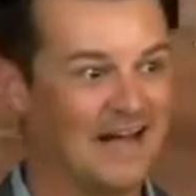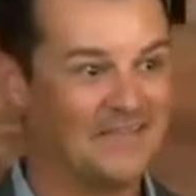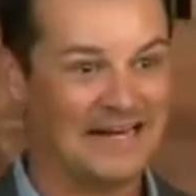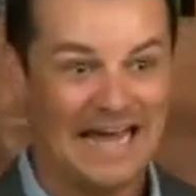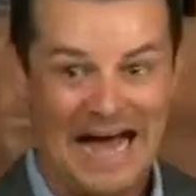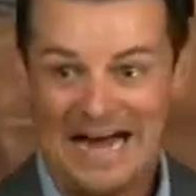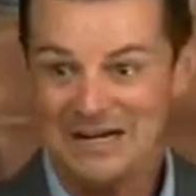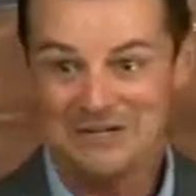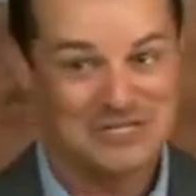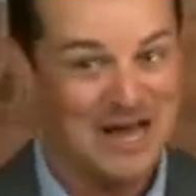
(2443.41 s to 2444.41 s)
and the
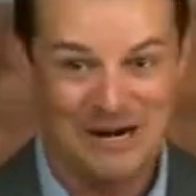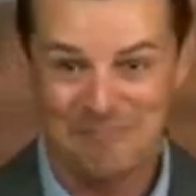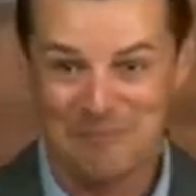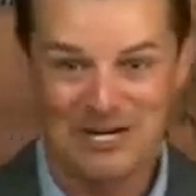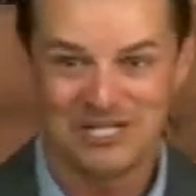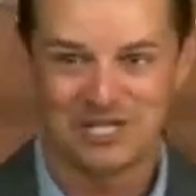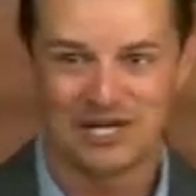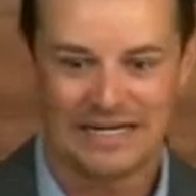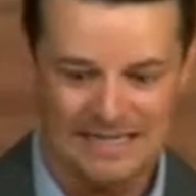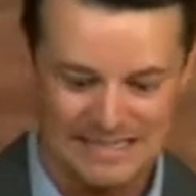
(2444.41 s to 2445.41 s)
guy who's not a
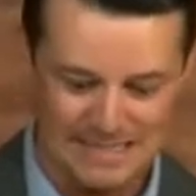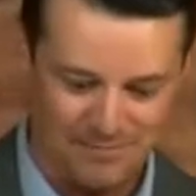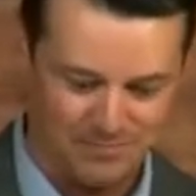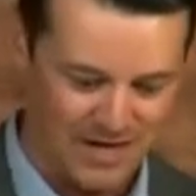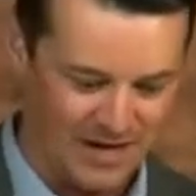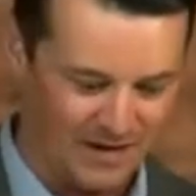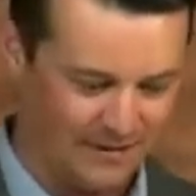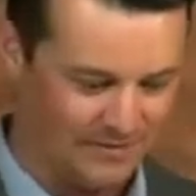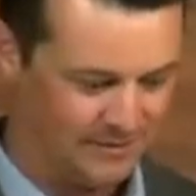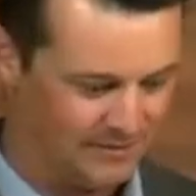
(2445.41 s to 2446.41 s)
preacher gets up there,